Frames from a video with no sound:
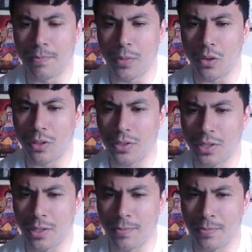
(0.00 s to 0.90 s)
got
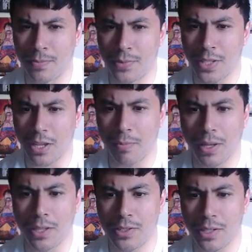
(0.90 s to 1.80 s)
second
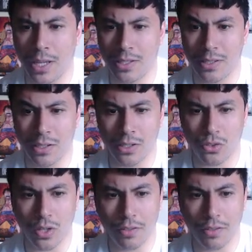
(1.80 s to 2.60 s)
place at Tri